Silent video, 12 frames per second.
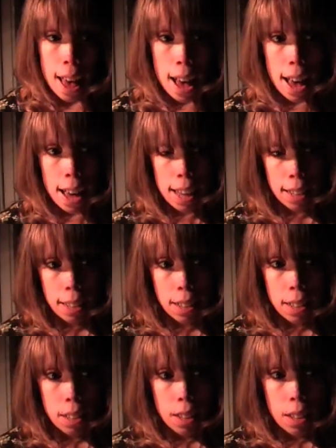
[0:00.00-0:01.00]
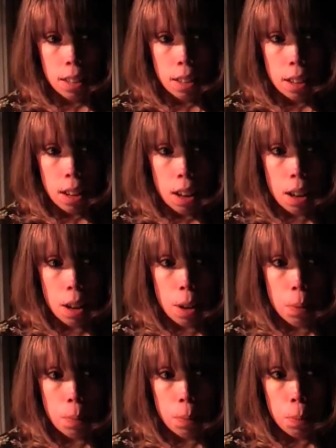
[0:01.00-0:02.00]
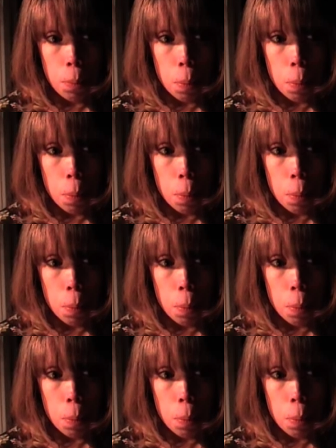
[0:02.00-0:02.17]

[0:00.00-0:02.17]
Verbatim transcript: and um,